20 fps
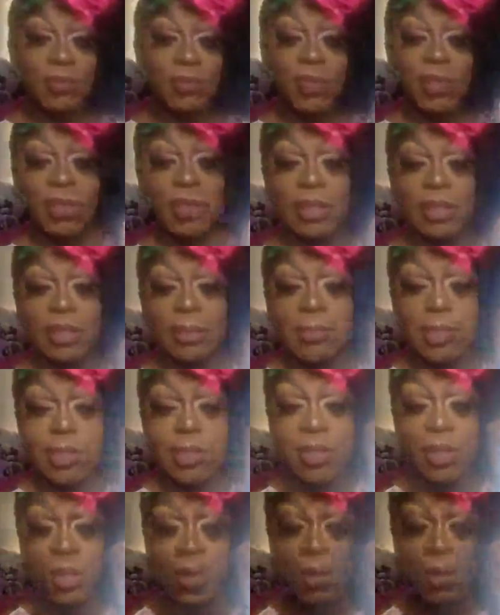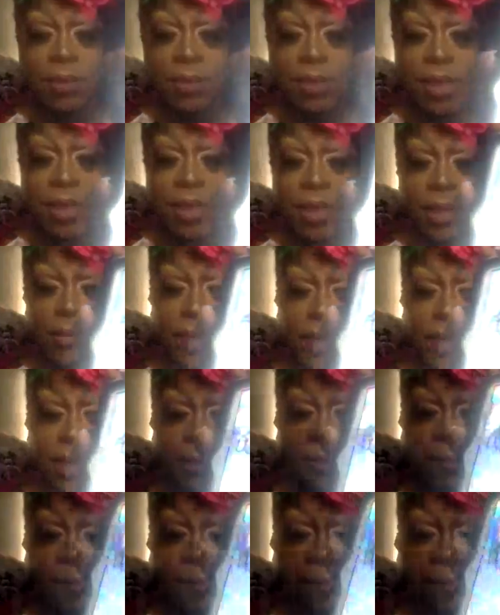Look at them just all standing
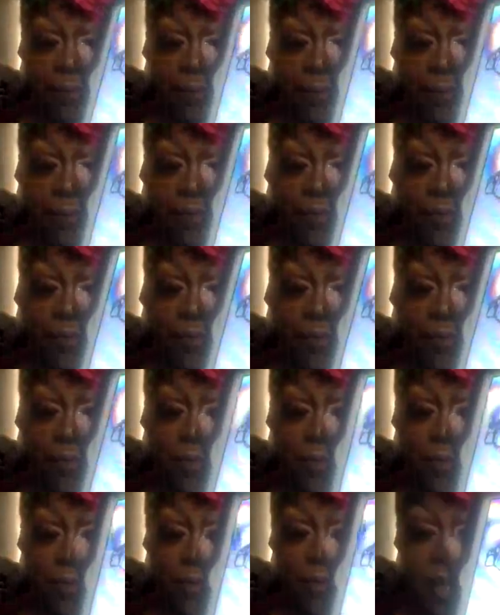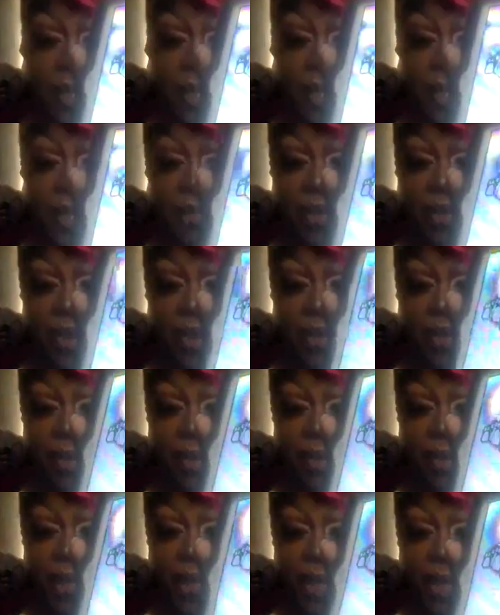around, trying to figure it